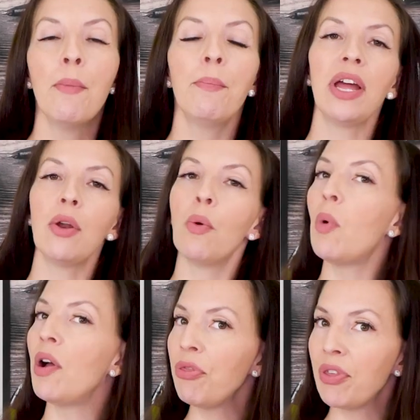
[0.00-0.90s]
But
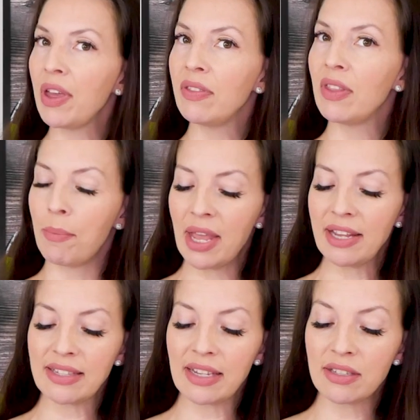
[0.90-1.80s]
one thing that
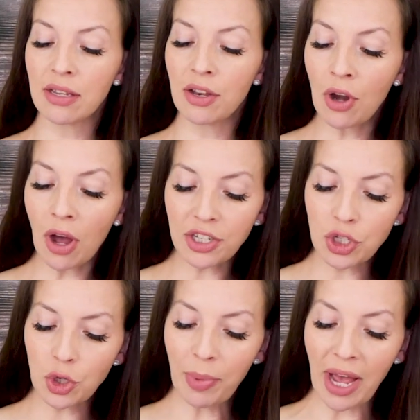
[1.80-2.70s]
makes this not
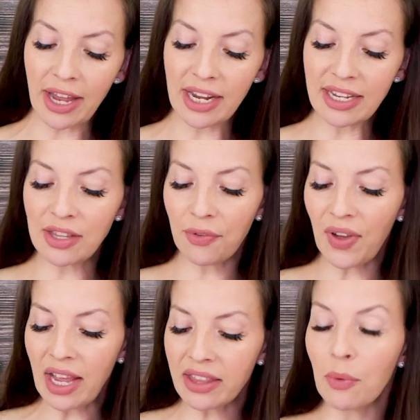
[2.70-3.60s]
too bad is the
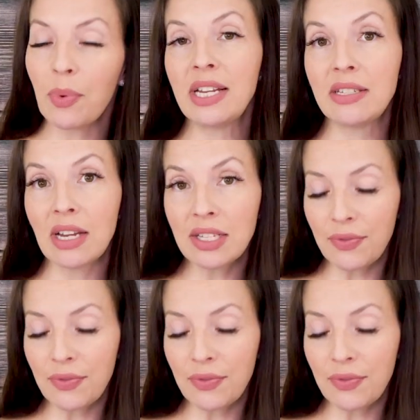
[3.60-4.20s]
fact that when it does